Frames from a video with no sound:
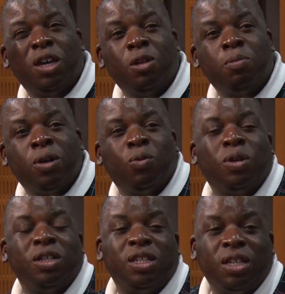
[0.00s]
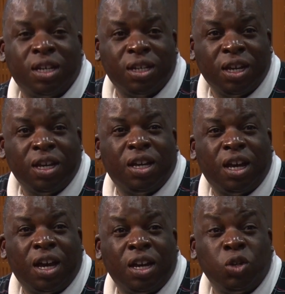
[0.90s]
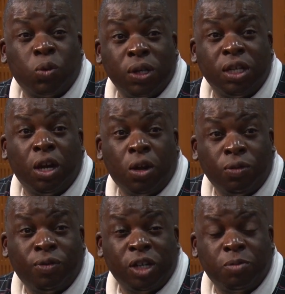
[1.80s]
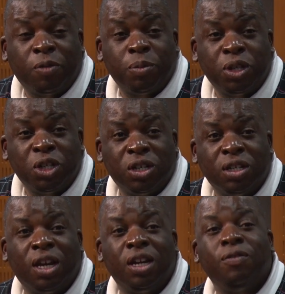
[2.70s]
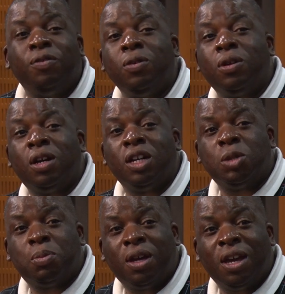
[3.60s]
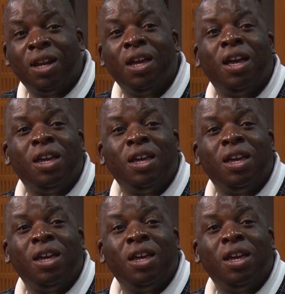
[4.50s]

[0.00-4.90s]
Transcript: Hilbert once said, and he's quoting that old French mathematician, that if you can't explain